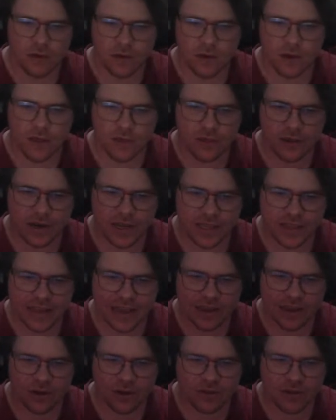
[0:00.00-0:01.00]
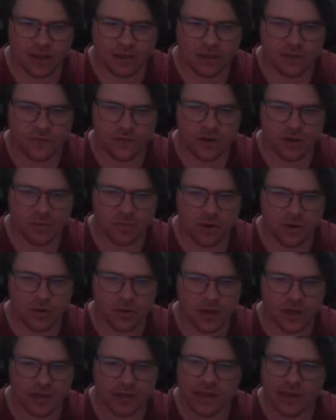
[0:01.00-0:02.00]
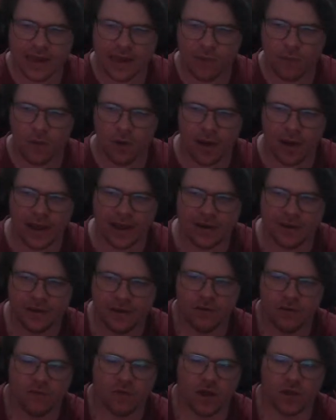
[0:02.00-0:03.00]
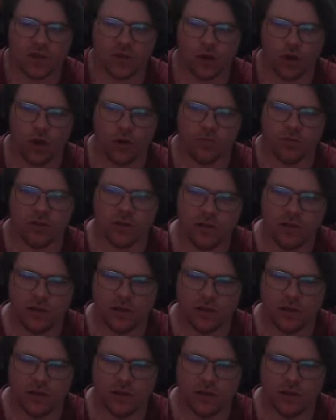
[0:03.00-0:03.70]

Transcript: So Nick Dacos has the football. Kicks it out wide. Finds Noble.